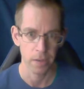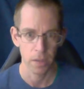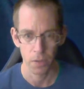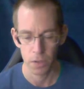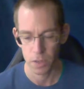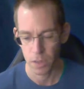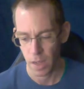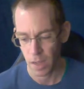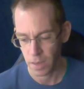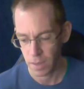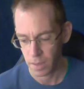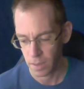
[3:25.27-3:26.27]
So there's
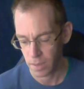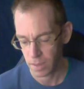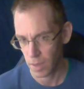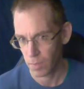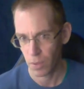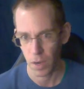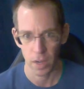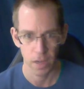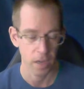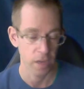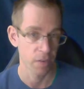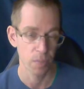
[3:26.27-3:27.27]
not a
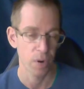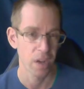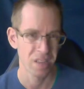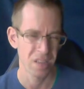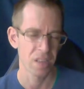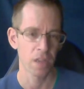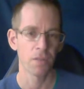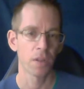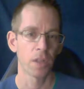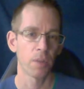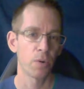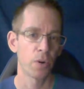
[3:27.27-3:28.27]
kind of a process of
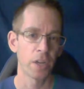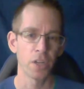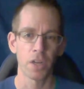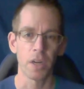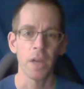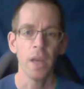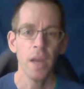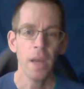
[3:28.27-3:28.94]
deliberation.